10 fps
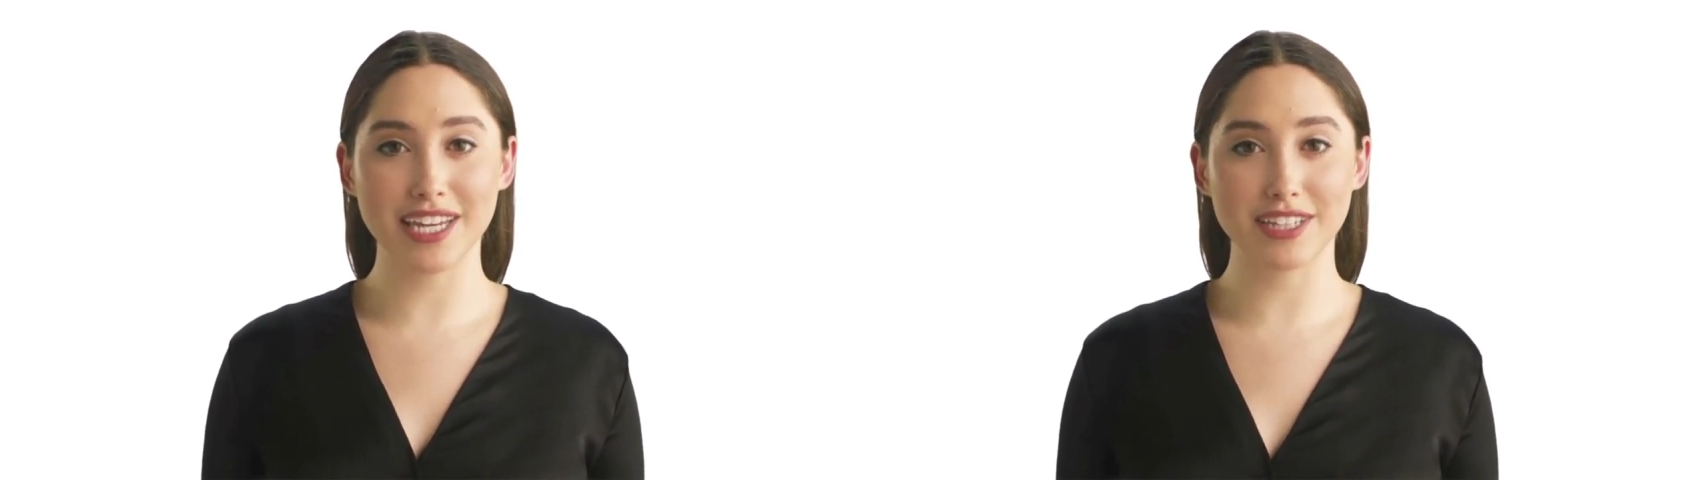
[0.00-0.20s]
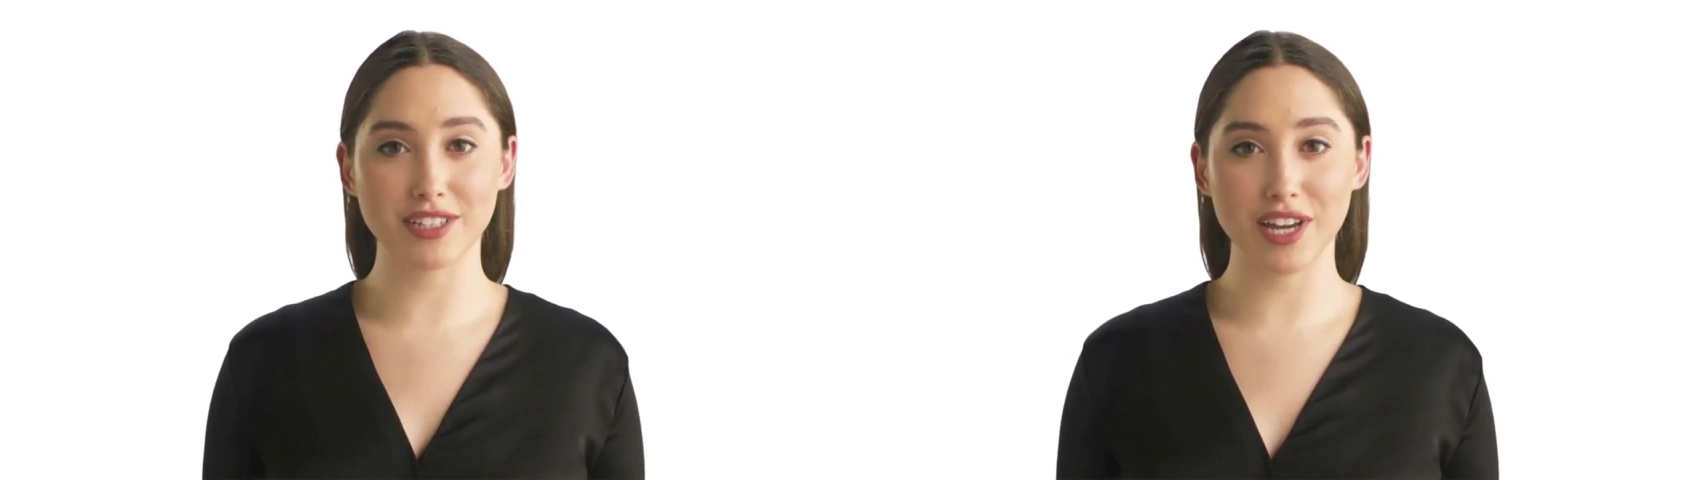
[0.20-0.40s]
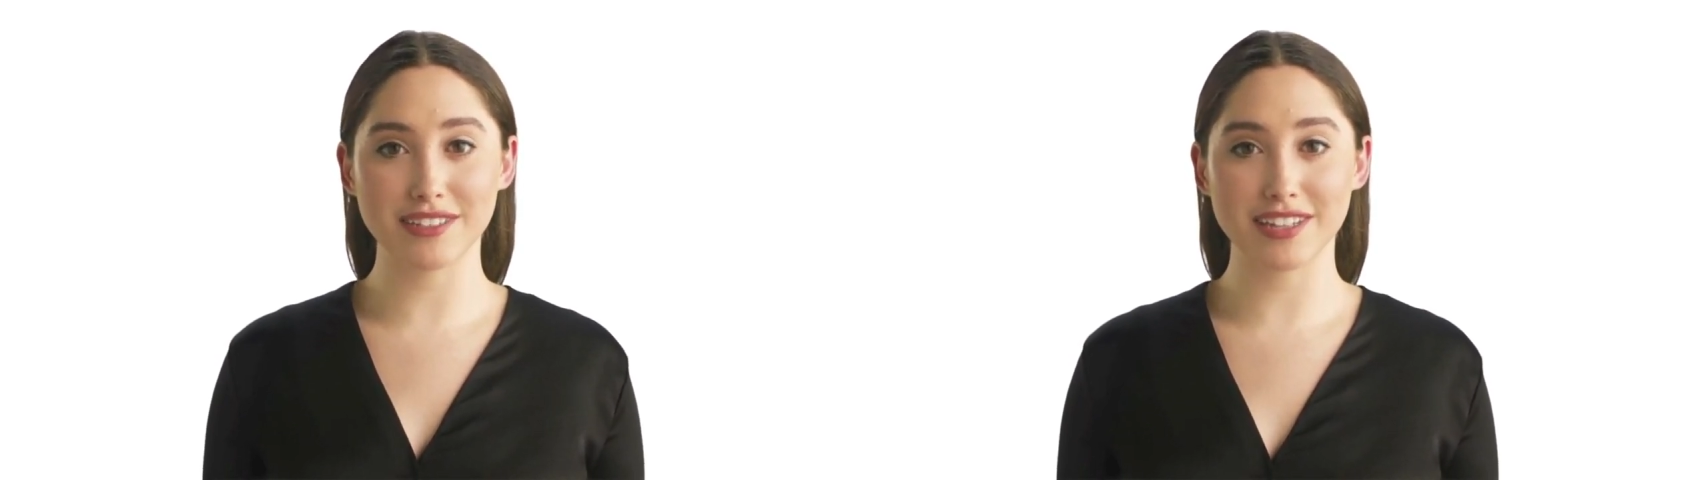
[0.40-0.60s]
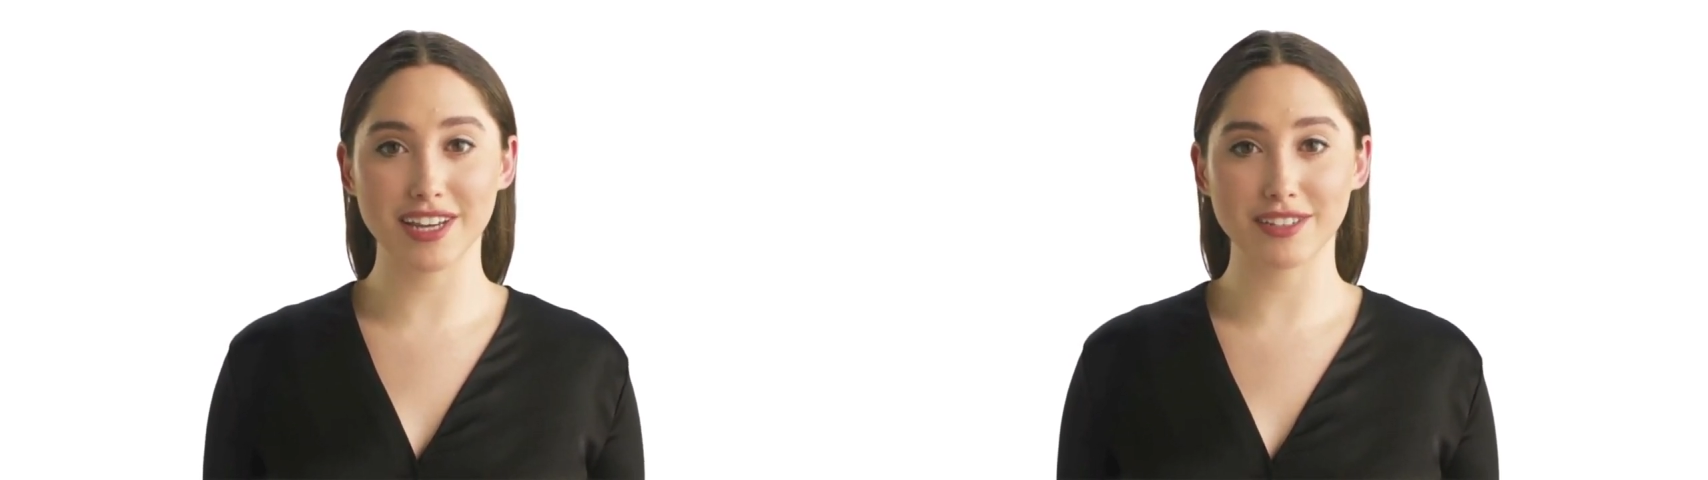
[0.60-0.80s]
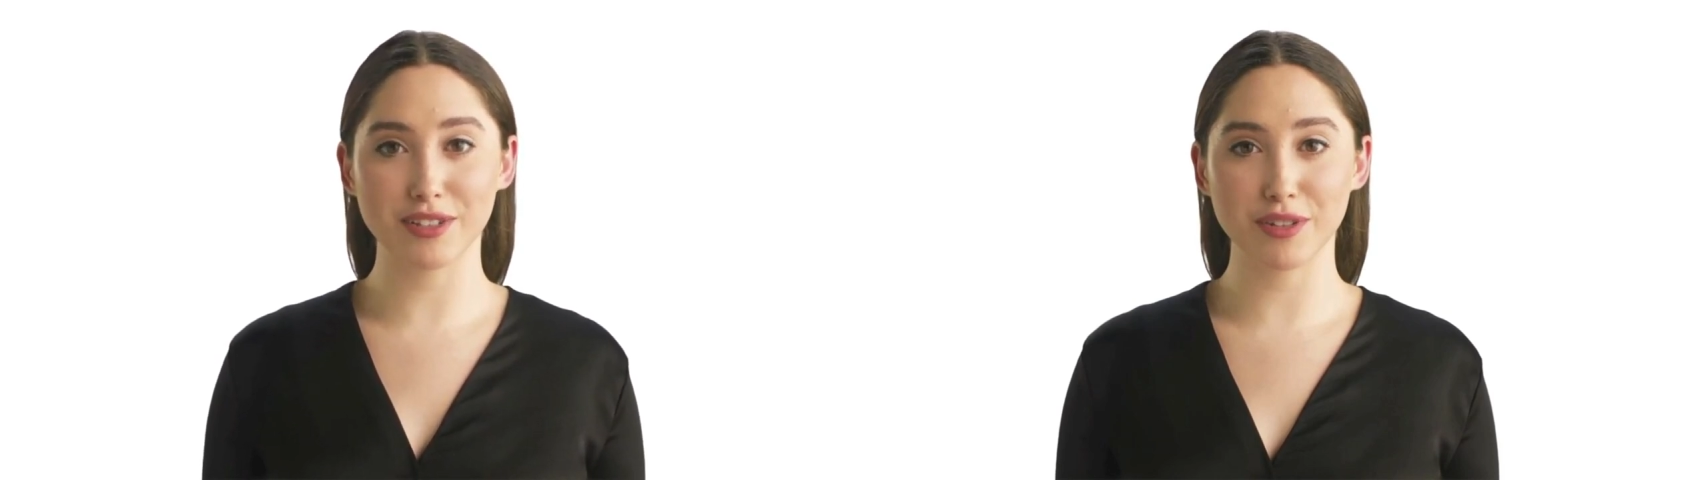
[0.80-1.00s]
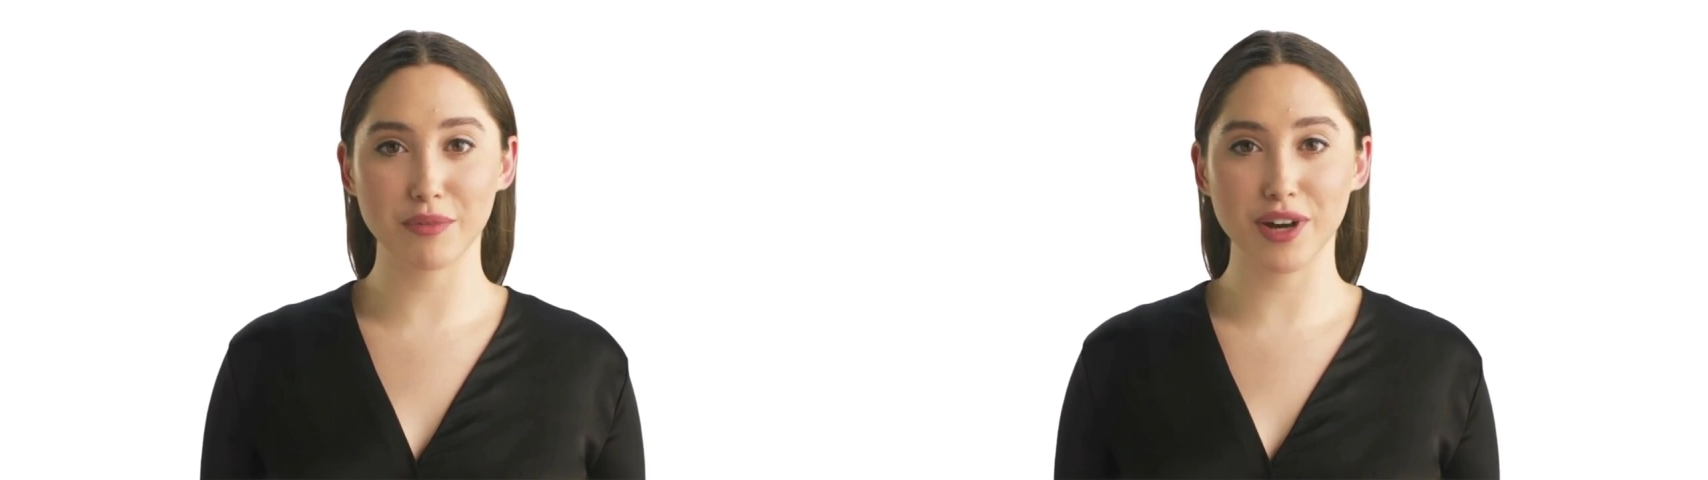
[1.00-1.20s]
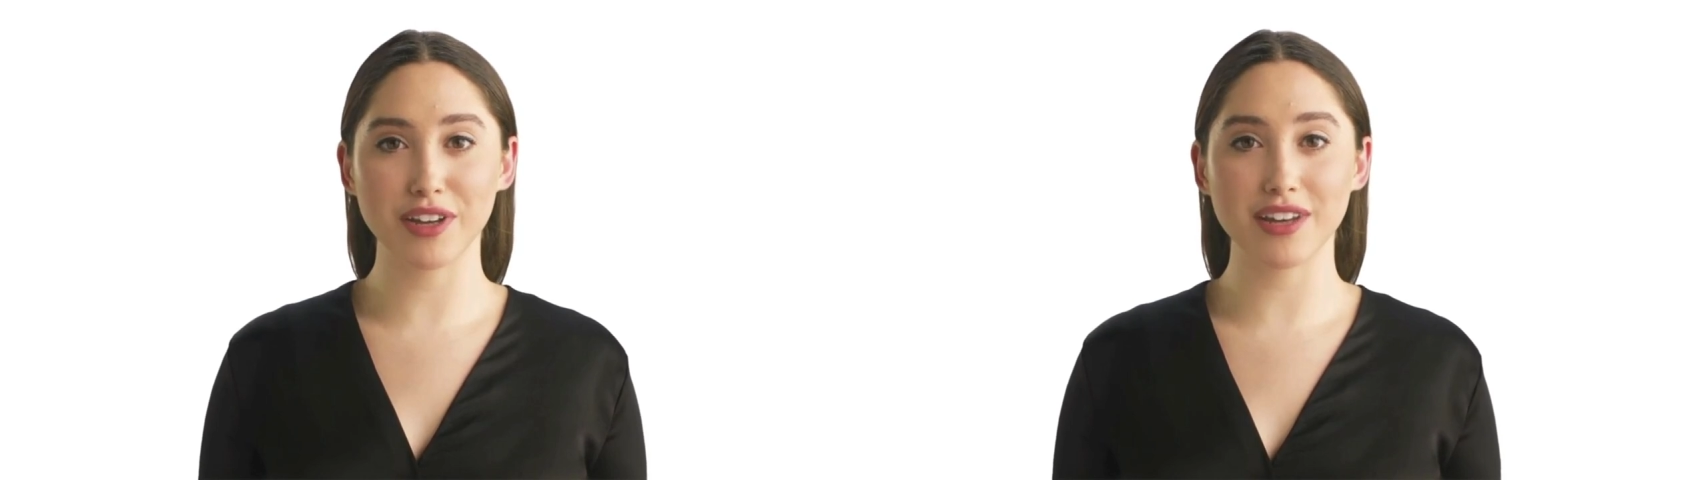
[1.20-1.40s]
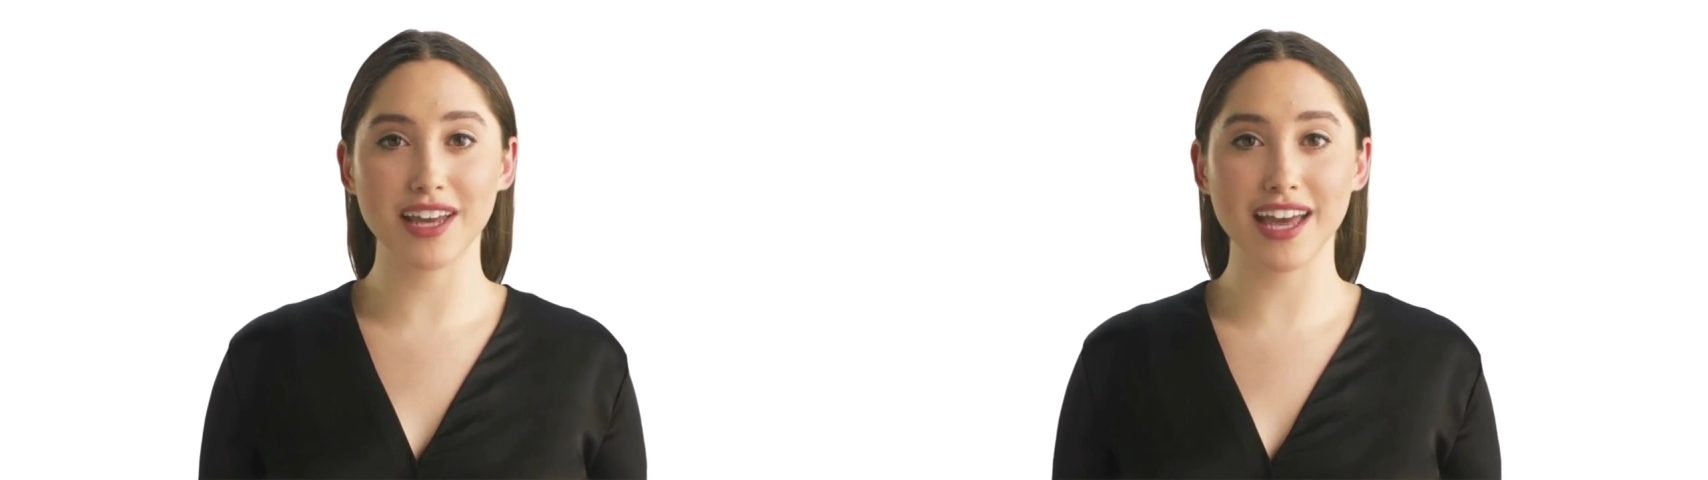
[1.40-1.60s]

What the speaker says: and adjusted as your career